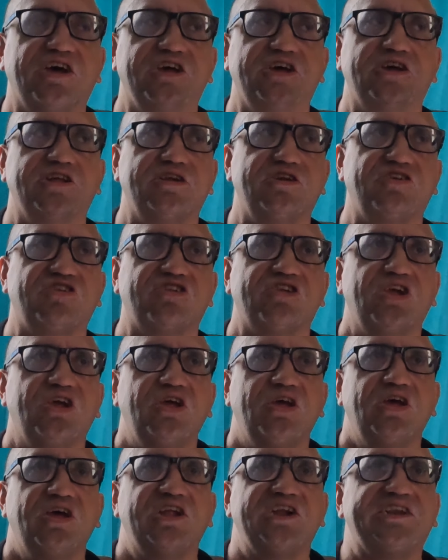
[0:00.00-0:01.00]
and
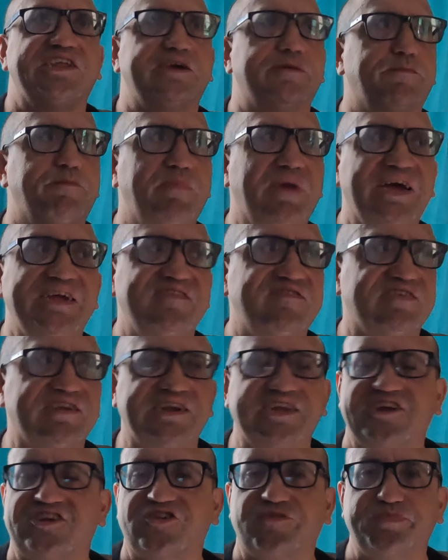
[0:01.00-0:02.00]
the
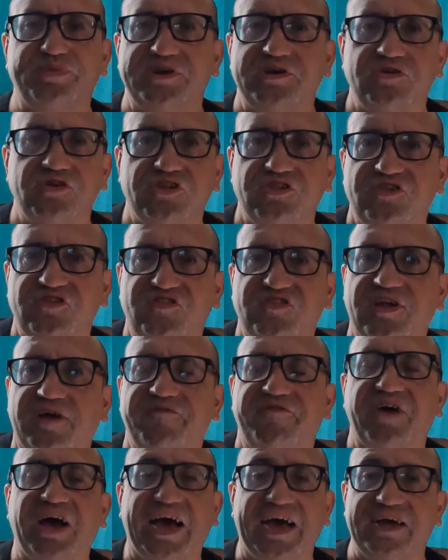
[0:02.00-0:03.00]
amazing experience
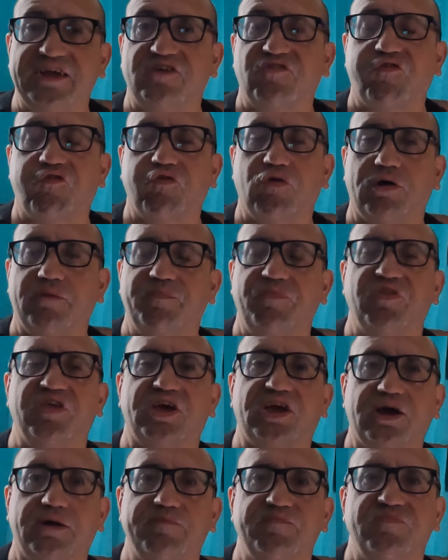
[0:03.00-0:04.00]
I've had from the
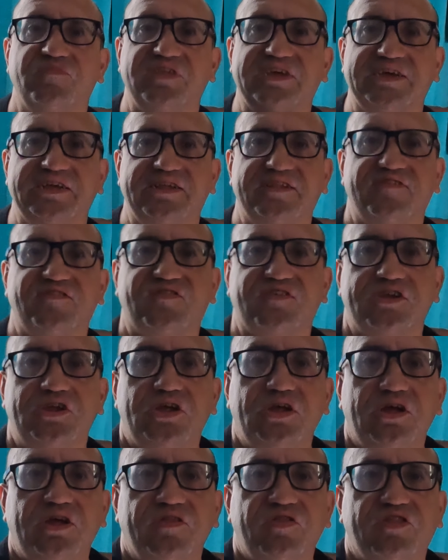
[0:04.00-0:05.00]
companies
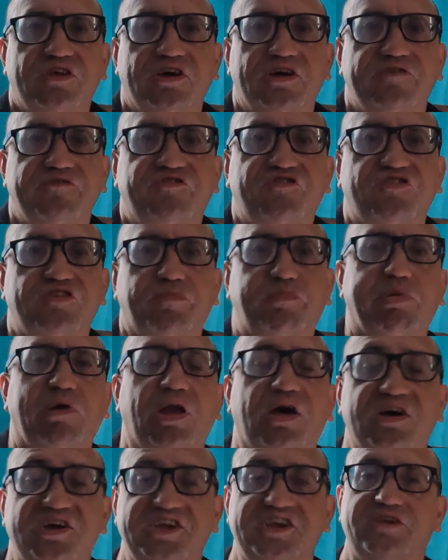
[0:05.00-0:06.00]
that have
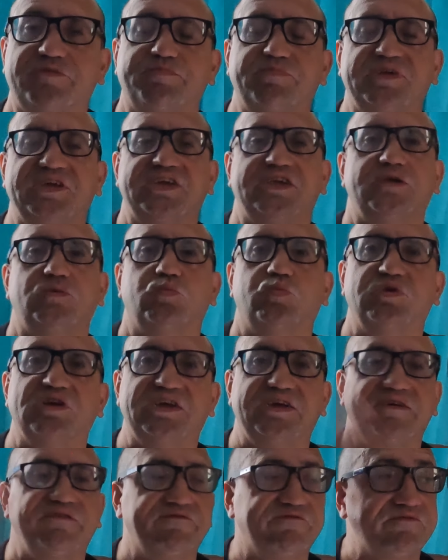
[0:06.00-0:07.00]
supplied me
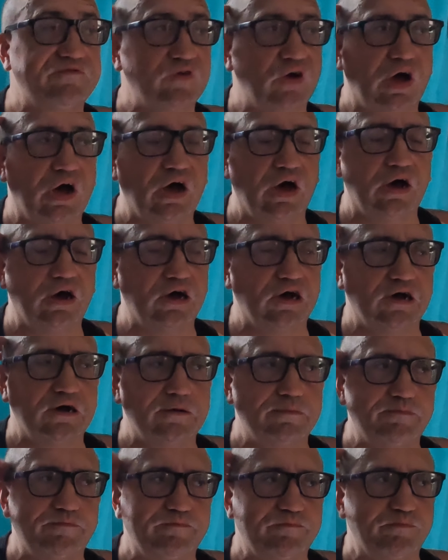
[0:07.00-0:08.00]
with
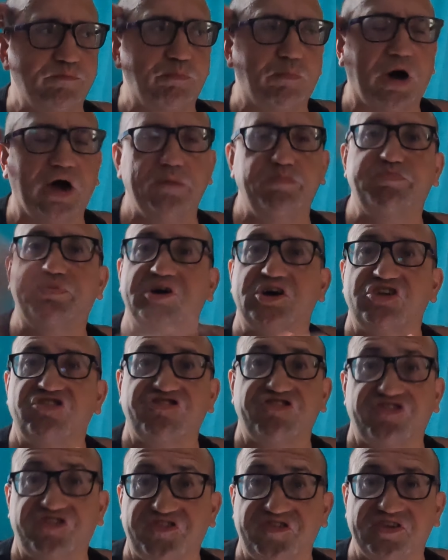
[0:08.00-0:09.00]
my
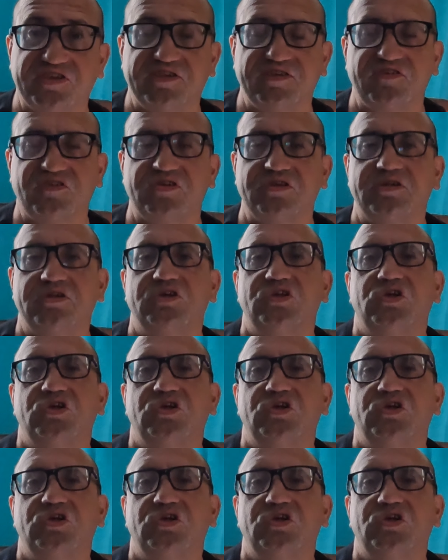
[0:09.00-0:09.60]
purchases.